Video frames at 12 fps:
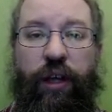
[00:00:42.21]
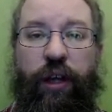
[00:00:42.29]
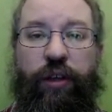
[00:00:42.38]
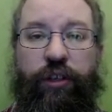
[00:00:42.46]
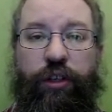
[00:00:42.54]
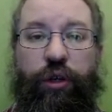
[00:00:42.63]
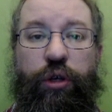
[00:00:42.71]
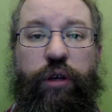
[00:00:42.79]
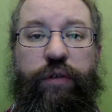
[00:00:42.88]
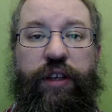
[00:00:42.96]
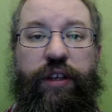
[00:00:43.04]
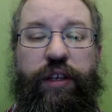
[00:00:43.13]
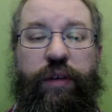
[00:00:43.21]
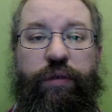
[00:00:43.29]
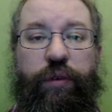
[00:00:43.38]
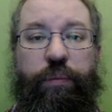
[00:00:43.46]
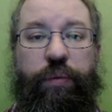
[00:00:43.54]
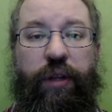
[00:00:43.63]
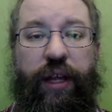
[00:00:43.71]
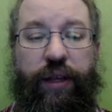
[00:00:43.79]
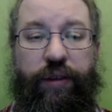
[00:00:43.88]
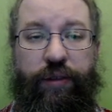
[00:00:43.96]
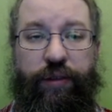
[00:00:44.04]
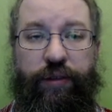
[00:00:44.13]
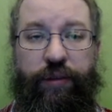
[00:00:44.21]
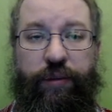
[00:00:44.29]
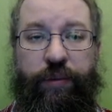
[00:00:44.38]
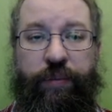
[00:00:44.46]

to curve in different planes.